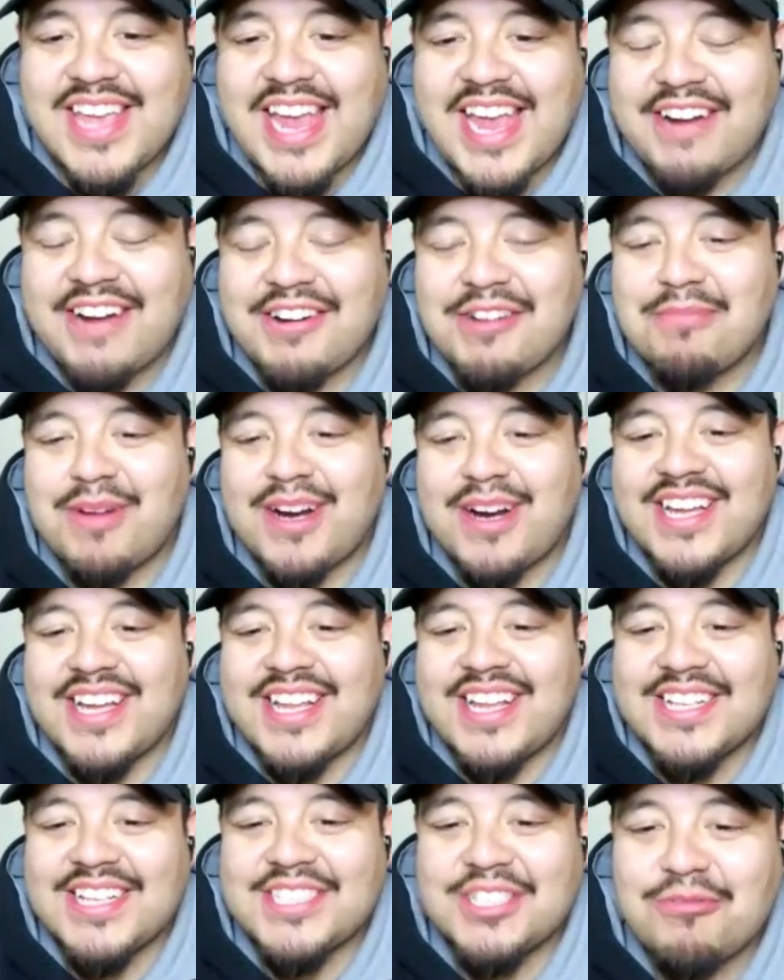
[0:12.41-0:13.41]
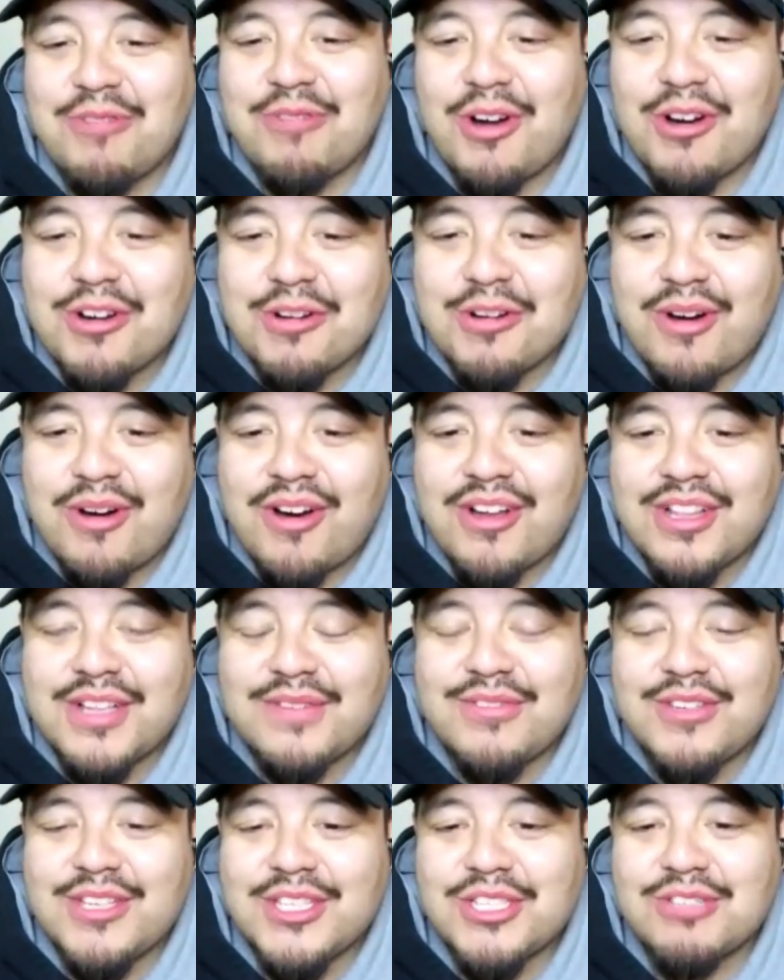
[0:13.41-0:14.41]
Hey everybody, I'd like to welcome all
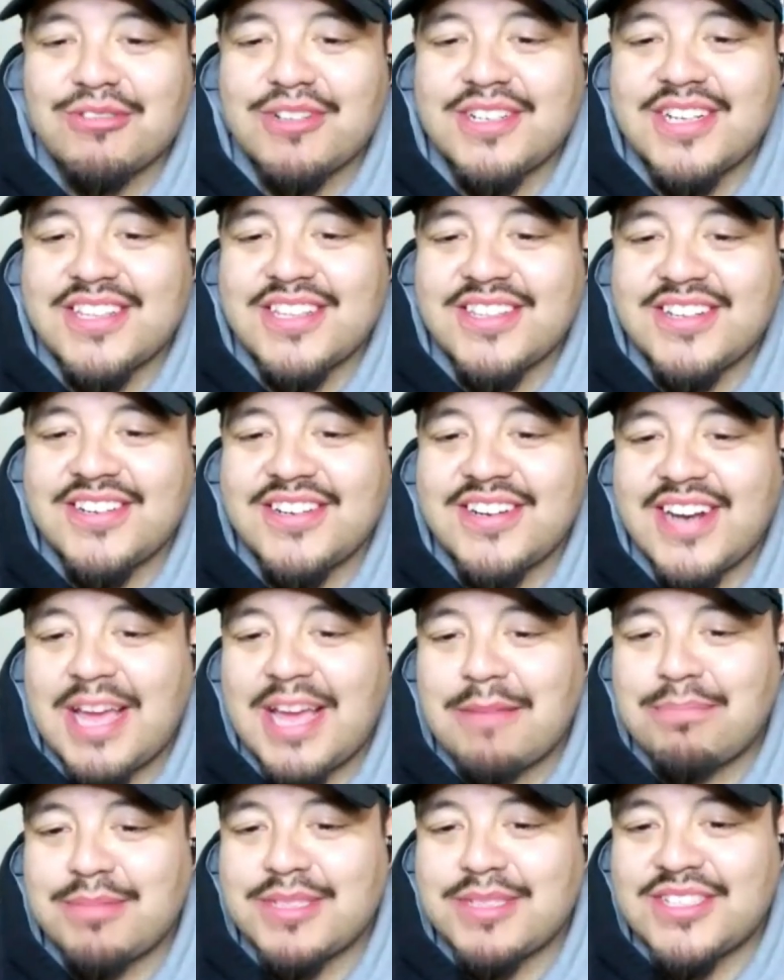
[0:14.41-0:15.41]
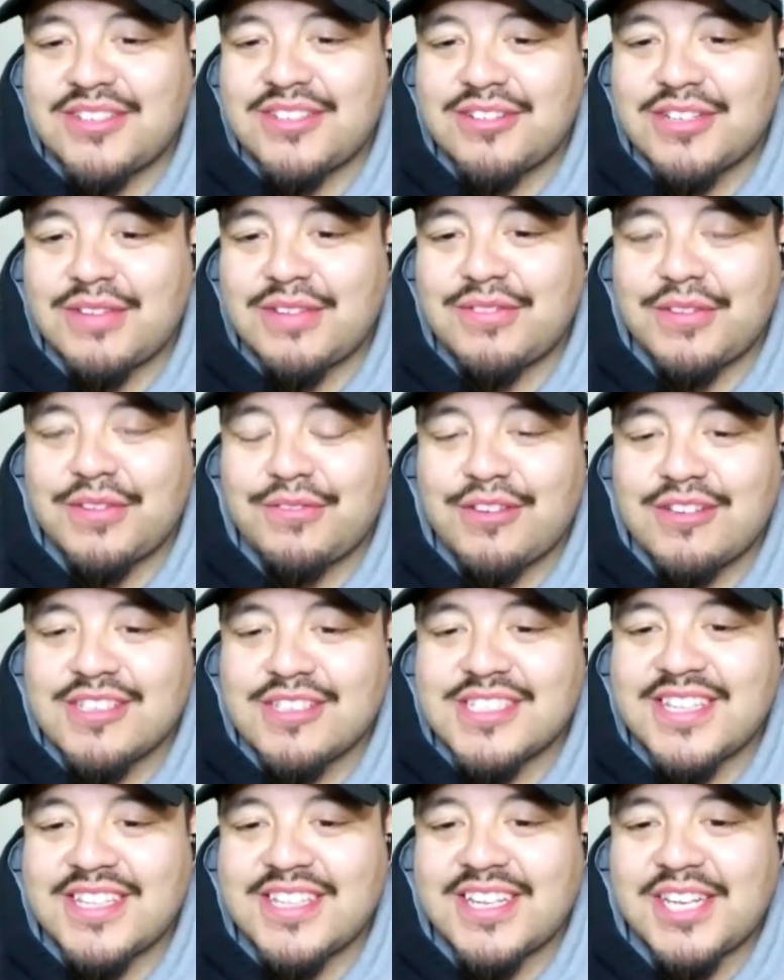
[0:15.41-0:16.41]
of you to another episode of
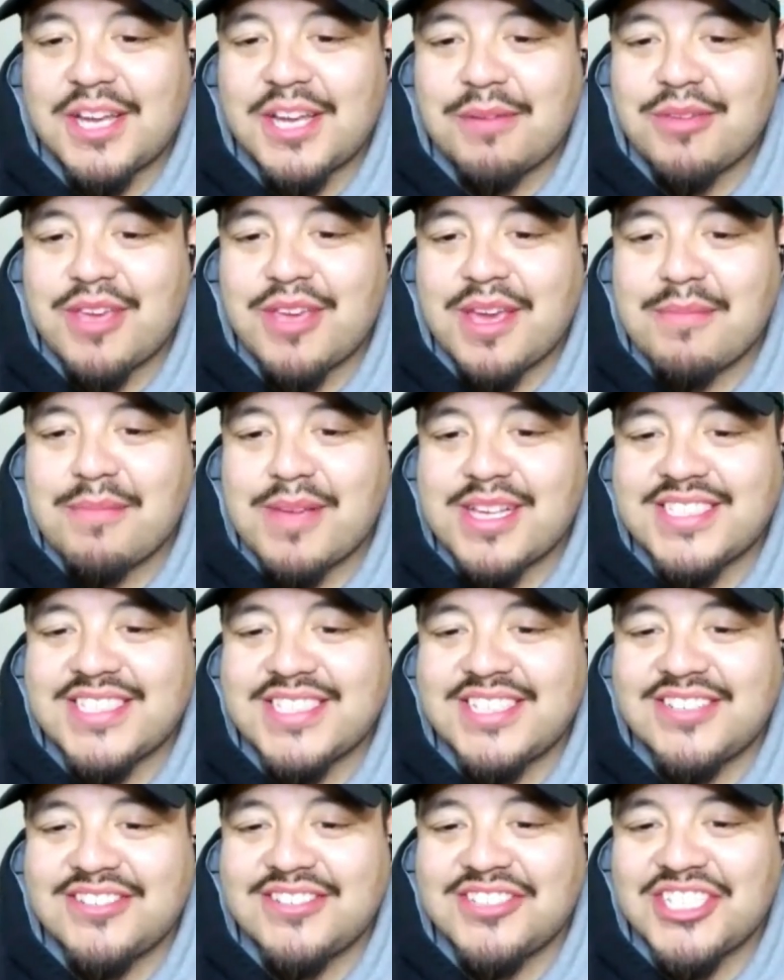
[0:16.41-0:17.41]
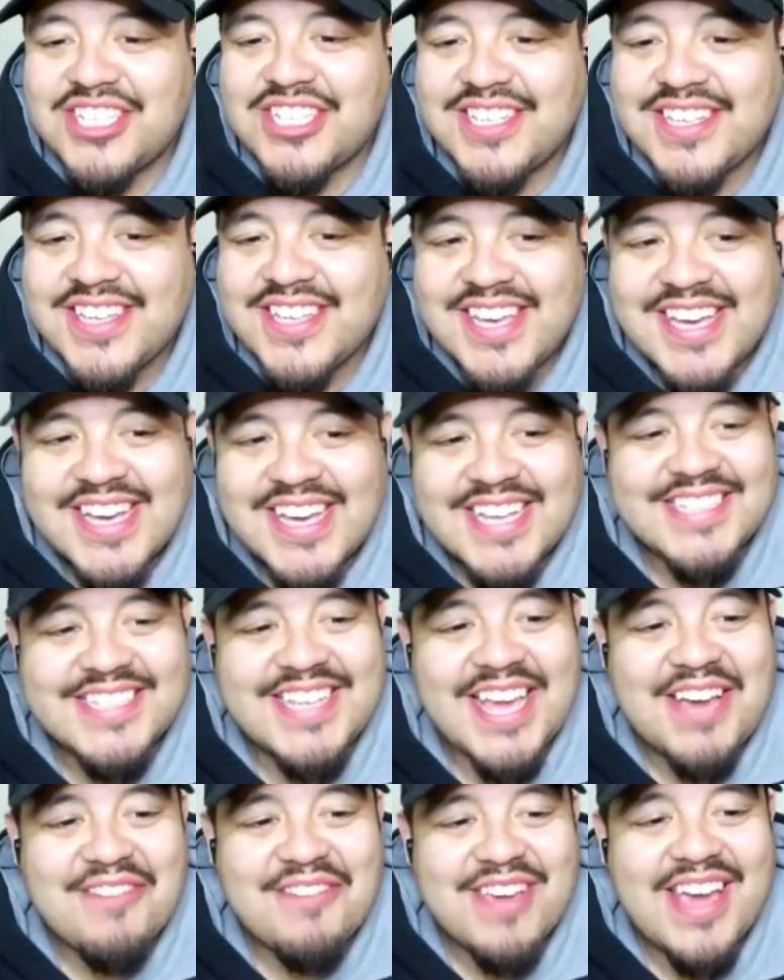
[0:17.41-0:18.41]
Diffusing the WMSCOG.
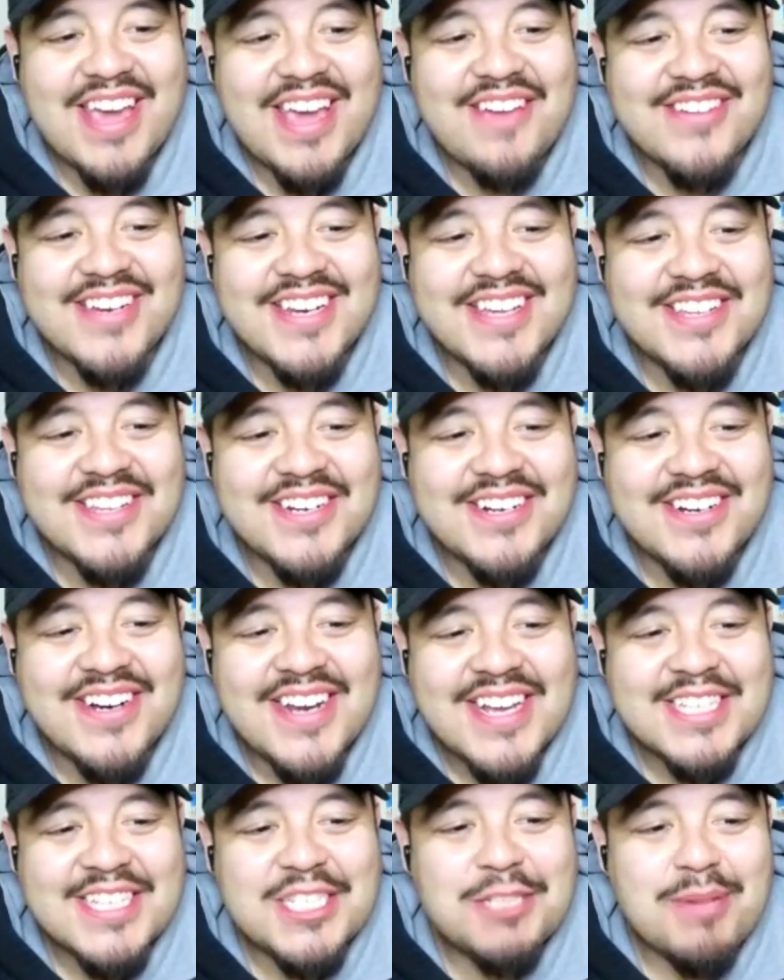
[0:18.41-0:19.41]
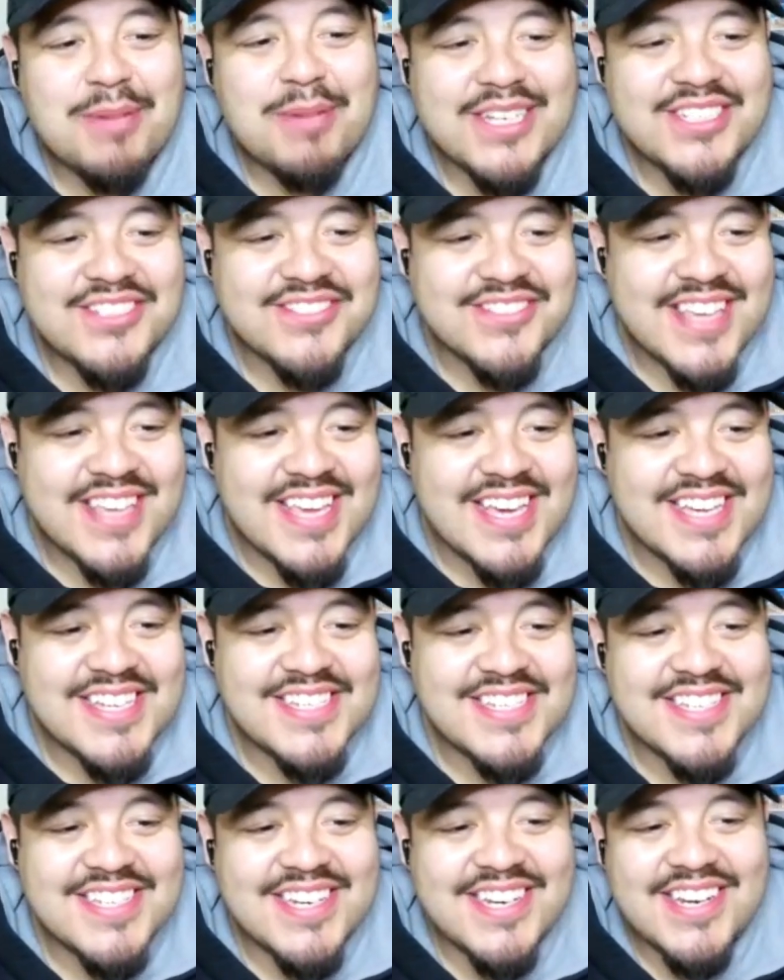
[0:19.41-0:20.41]
Today we have another special
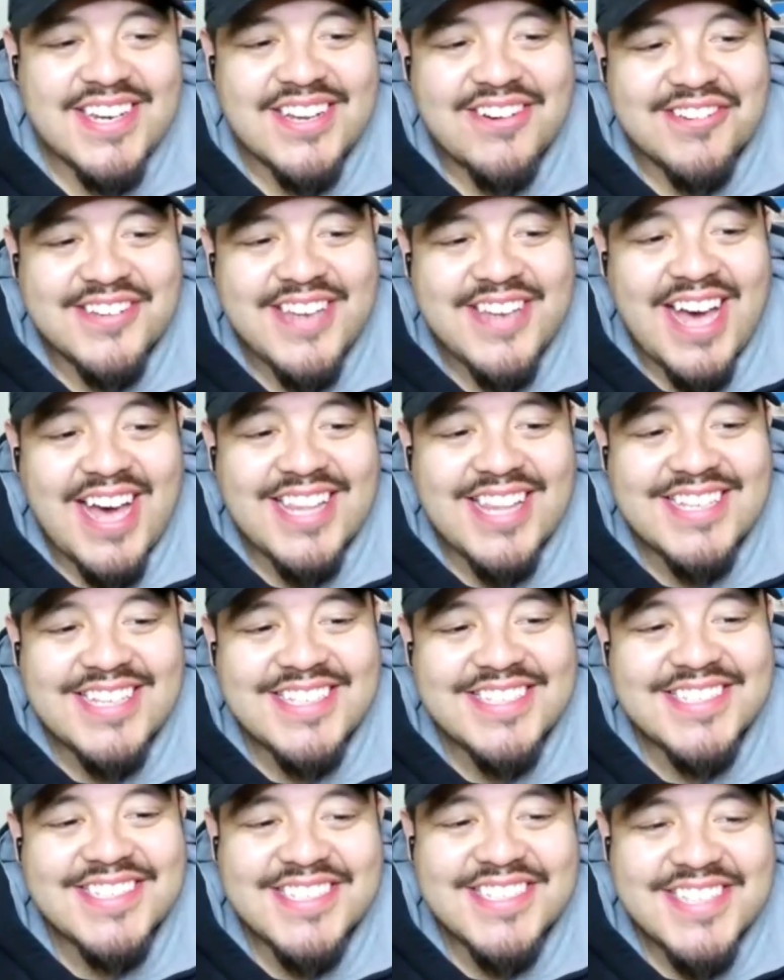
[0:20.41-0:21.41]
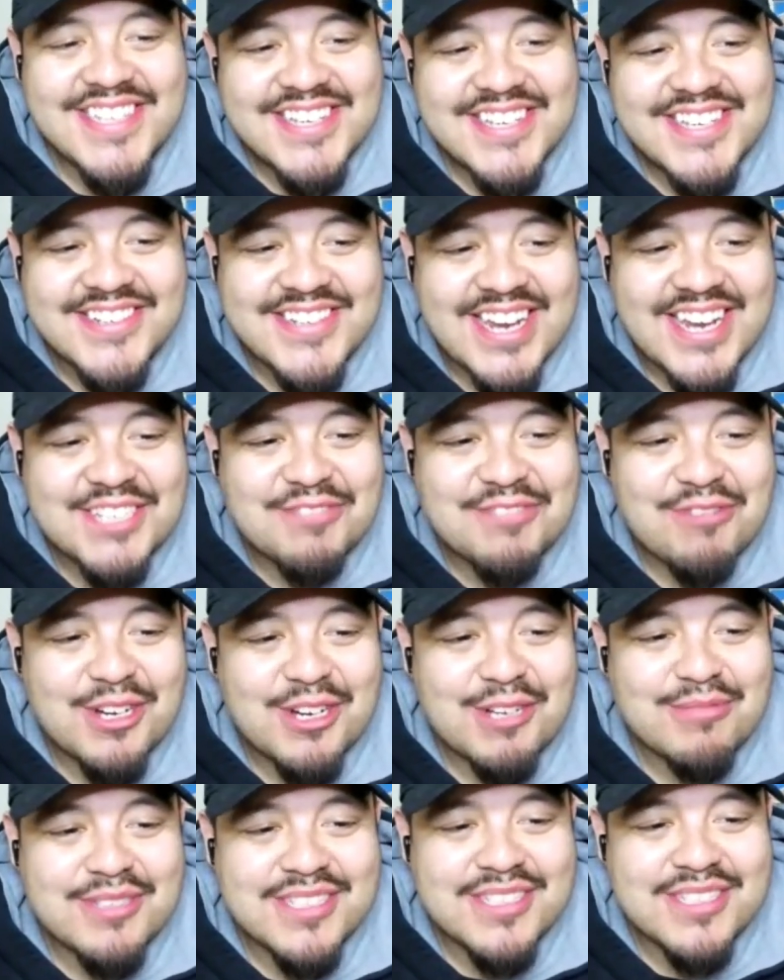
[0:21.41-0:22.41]
guest, Odalys. Odalys,
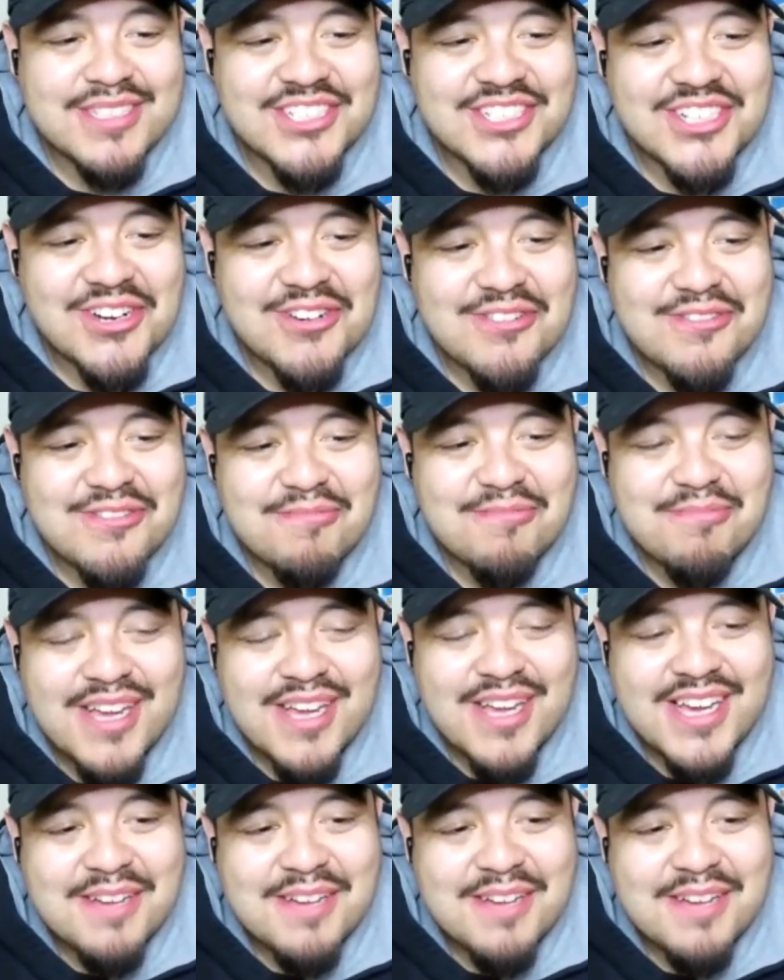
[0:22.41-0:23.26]
welcome to the show.